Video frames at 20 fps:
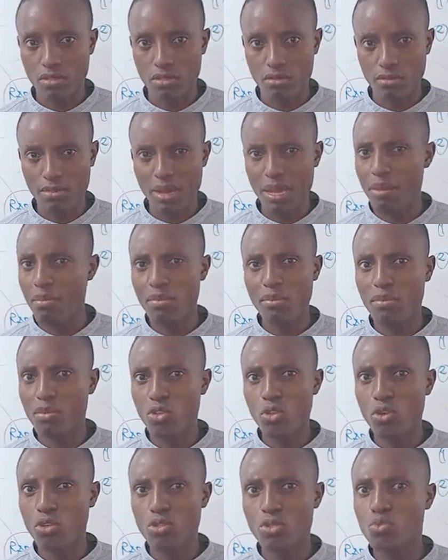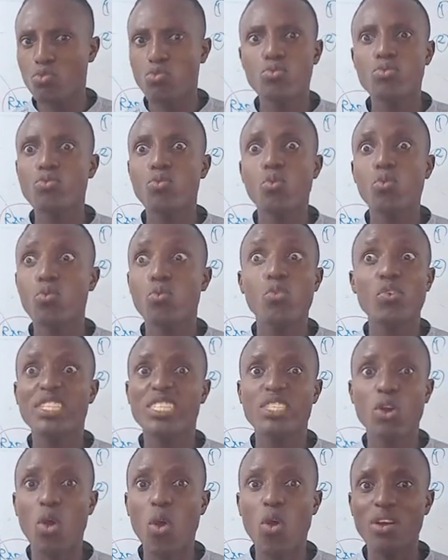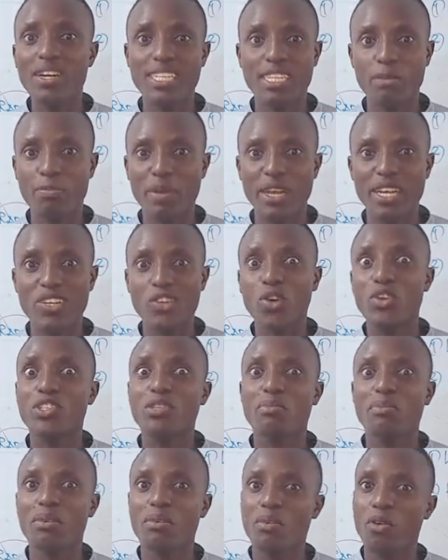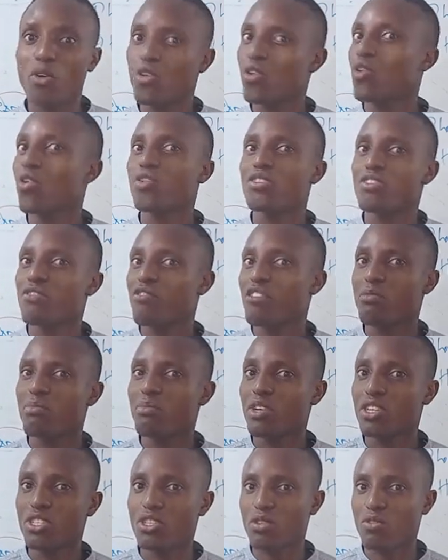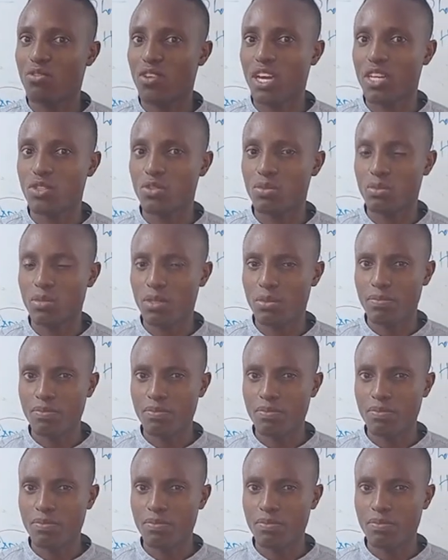by those which only depend on the vibration of atoms.